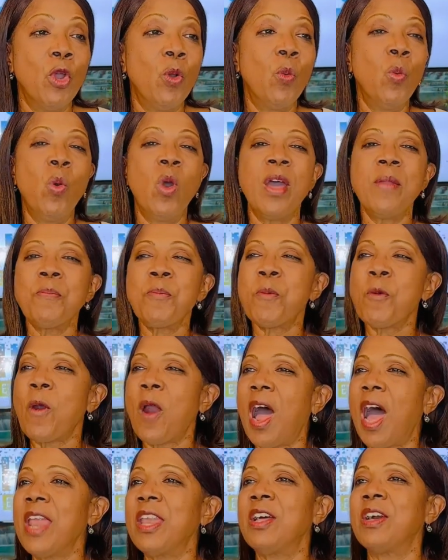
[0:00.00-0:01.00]
What
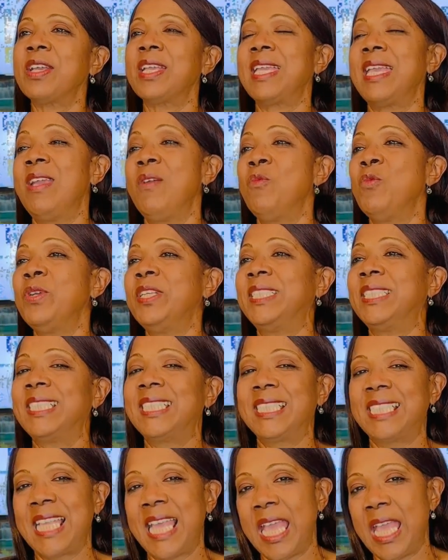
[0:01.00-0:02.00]
product can we
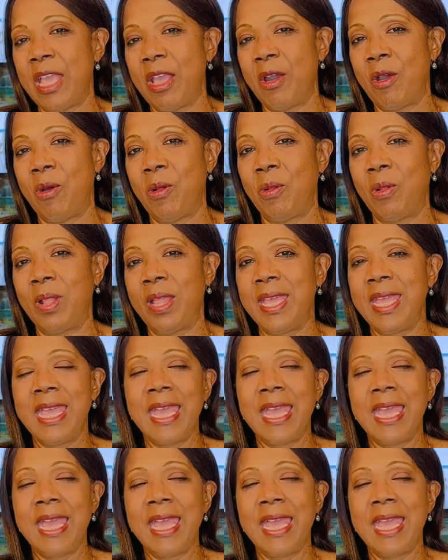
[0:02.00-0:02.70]
sell?